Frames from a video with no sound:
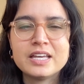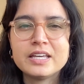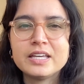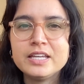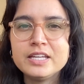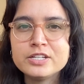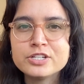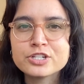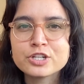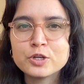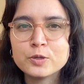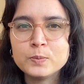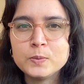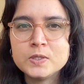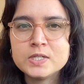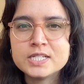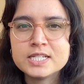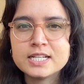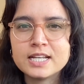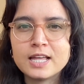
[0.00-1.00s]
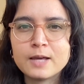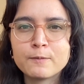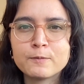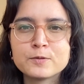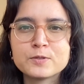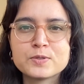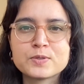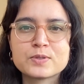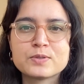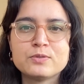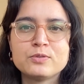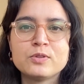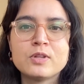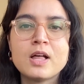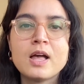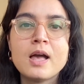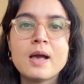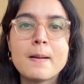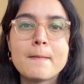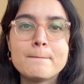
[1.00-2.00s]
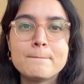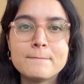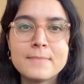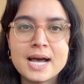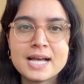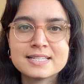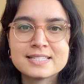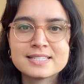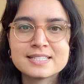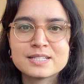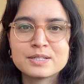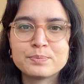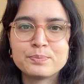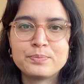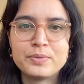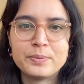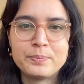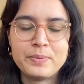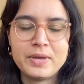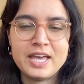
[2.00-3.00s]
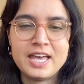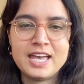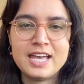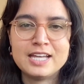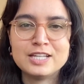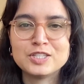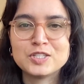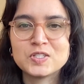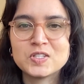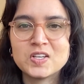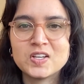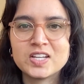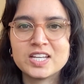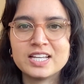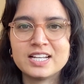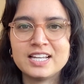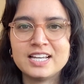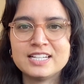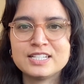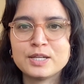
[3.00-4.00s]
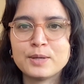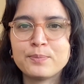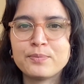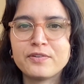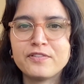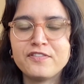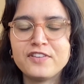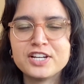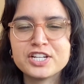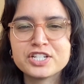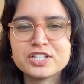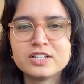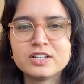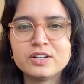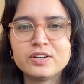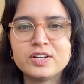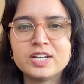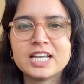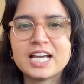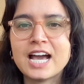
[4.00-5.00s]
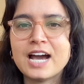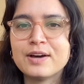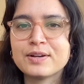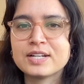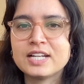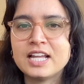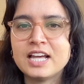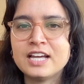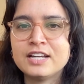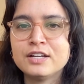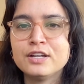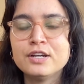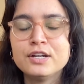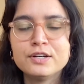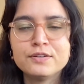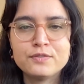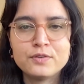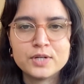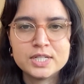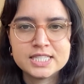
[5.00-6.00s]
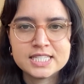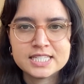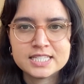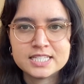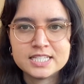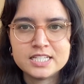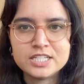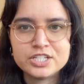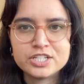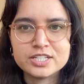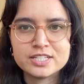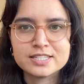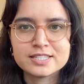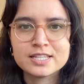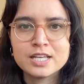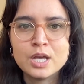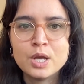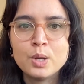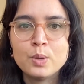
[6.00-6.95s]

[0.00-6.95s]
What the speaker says: each community language school must prepare and circulate a professional learning outline for its teachers